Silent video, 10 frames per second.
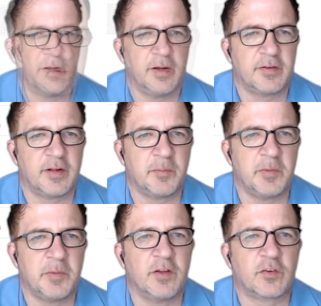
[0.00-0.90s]
it's telling
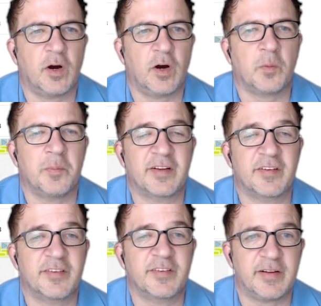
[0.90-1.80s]
me this card will make
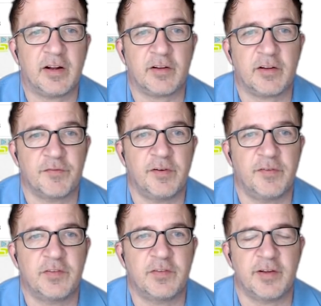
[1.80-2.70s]

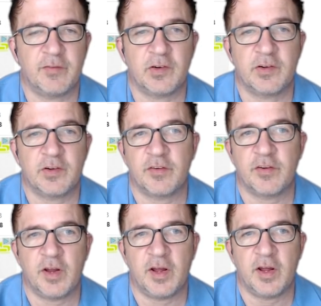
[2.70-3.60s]
$6.57
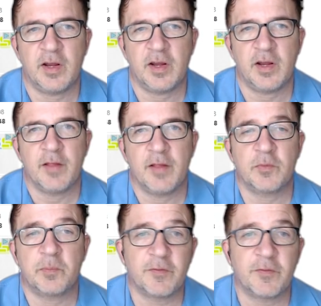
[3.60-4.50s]
a day. This
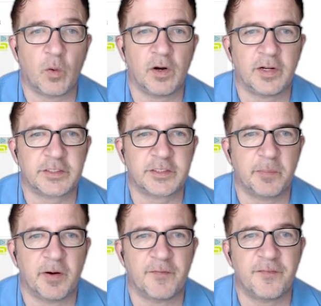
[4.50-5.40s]
is before
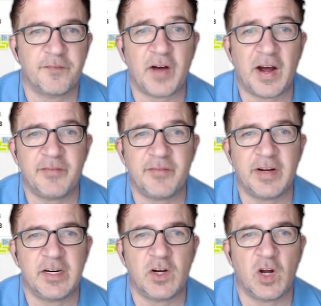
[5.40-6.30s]
electric, but
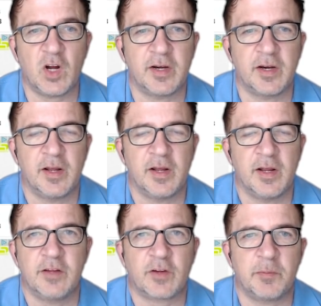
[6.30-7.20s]
$5.99
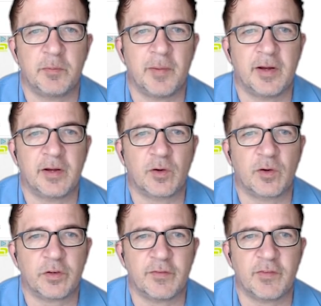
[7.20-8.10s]
is going to be my
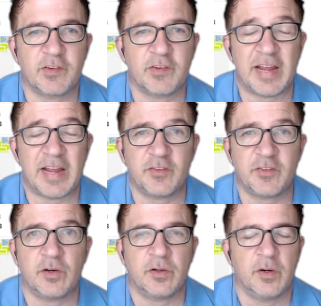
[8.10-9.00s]
cost of this
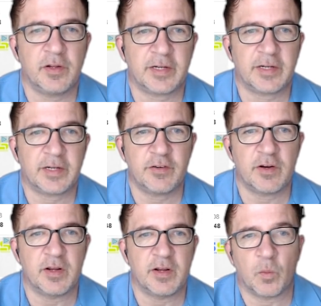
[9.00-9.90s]
after the
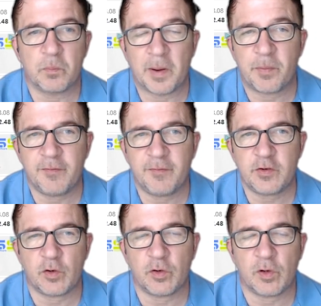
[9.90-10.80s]
electricity. My
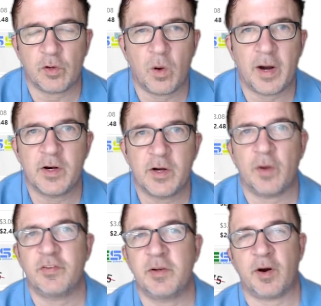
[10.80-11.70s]
profits are lower. I know
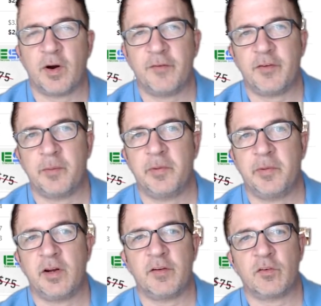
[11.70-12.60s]
I've seen
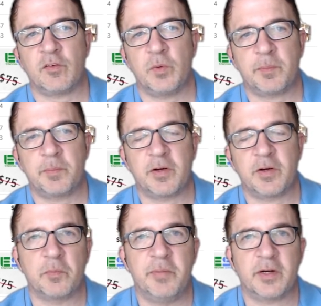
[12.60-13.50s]
profitability mm-hmm. this week
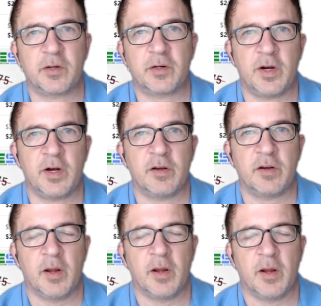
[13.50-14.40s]
because Bitcoin and
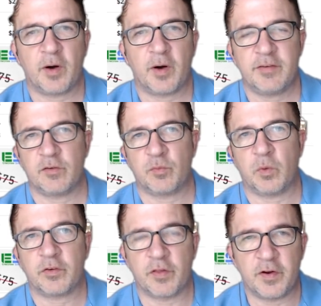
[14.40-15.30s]
price as
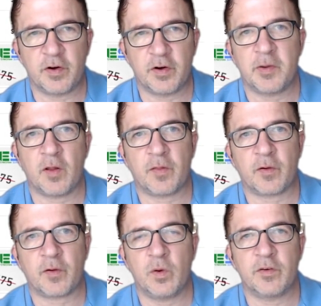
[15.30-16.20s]
well as Ethereum and other
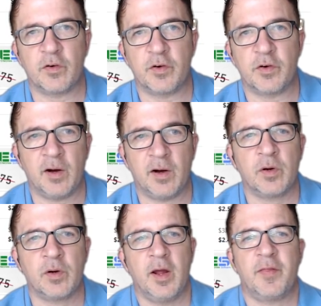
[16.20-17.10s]
coins are down
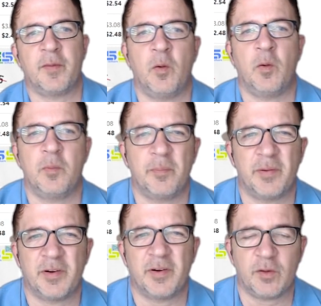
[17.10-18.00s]
at the moment,
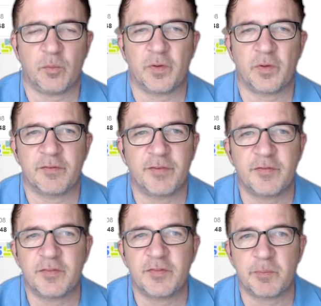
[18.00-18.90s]
but still within
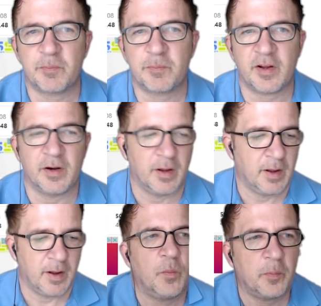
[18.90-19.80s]

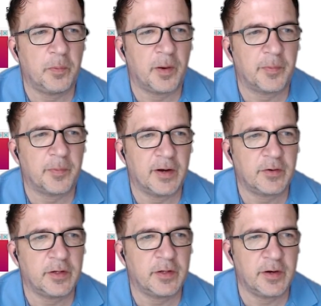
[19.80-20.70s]
15%. When I open up a
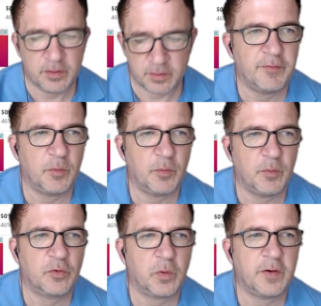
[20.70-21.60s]
calculator, if it was
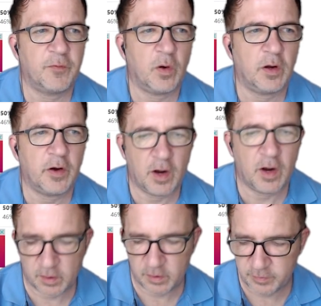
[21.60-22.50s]

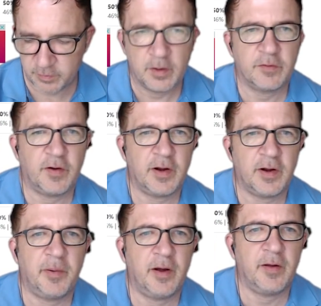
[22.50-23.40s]
$2,400
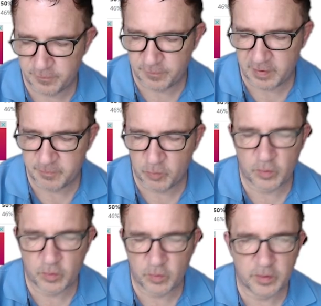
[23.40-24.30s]
divided by
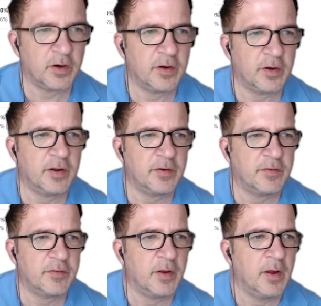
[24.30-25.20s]
5.99
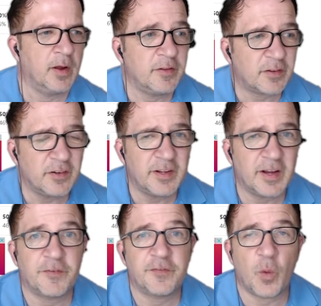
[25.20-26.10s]
cents, it's going to
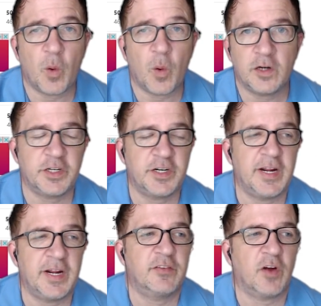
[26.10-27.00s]
take 400
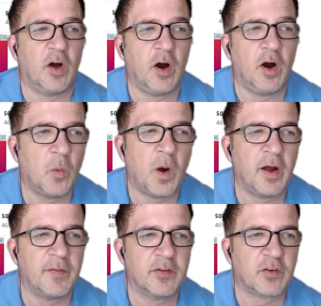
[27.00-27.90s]
days to
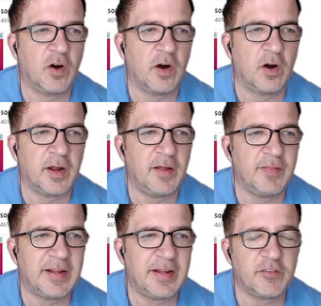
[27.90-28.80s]
ROI on this card,
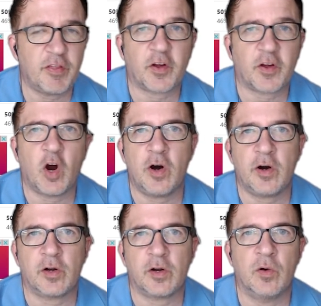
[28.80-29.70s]
and that's just the
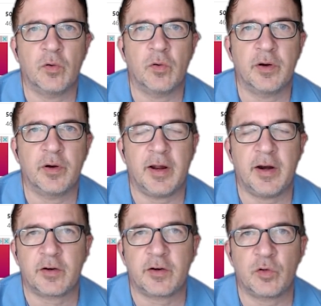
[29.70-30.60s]
card alone, not
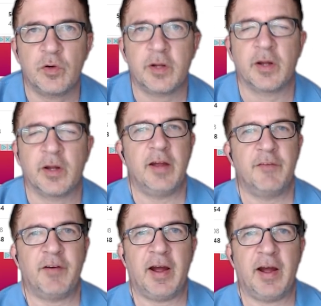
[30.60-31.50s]
including
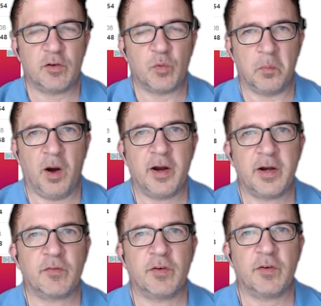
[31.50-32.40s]
if I had to do a
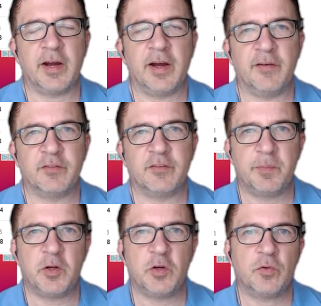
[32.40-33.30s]
mining rig, I have
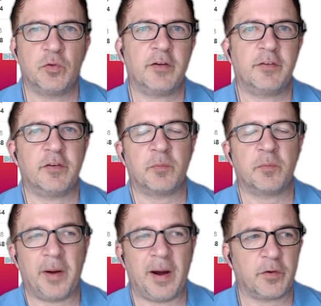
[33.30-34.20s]
GPU risers,
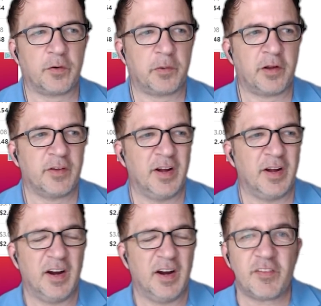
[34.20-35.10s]
more power supplies.
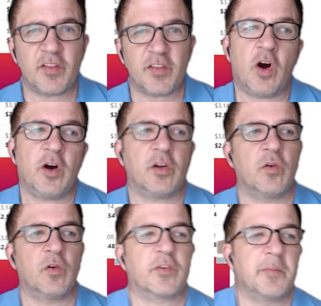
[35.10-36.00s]
Just the card
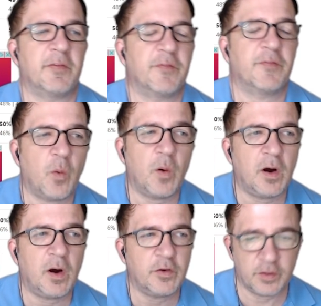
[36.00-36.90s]
alone is going to be
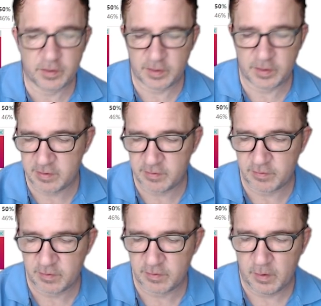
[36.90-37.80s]
400 days.